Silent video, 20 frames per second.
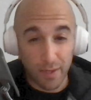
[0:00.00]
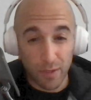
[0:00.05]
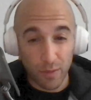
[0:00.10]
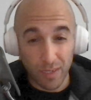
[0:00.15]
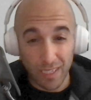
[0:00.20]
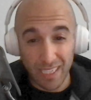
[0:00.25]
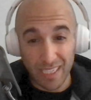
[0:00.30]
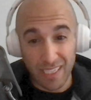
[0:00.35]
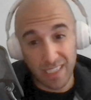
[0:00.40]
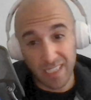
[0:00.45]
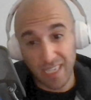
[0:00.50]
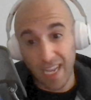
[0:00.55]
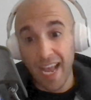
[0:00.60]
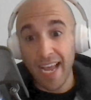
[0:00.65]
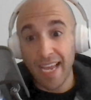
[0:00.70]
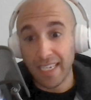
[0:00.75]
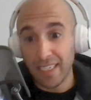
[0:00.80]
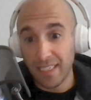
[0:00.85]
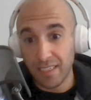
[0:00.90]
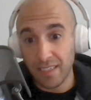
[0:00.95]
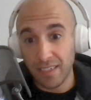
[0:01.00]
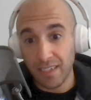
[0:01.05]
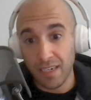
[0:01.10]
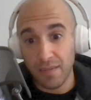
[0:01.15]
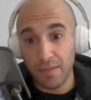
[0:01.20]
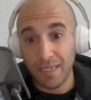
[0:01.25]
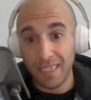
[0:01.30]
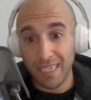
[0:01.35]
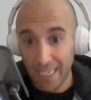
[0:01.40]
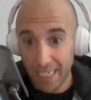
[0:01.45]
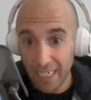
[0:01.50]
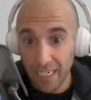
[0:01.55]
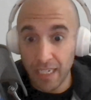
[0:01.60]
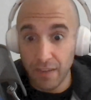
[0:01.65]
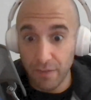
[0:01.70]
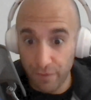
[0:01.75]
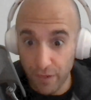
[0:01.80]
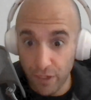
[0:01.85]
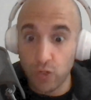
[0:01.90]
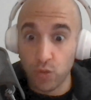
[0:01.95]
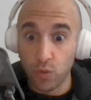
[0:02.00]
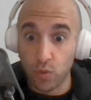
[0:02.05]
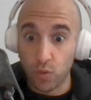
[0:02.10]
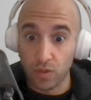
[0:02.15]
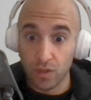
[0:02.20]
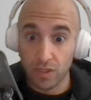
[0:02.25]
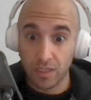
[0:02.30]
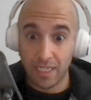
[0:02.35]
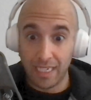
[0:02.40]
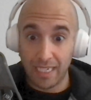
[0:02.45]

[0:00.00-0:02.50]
be really sides. It's going to be individuals.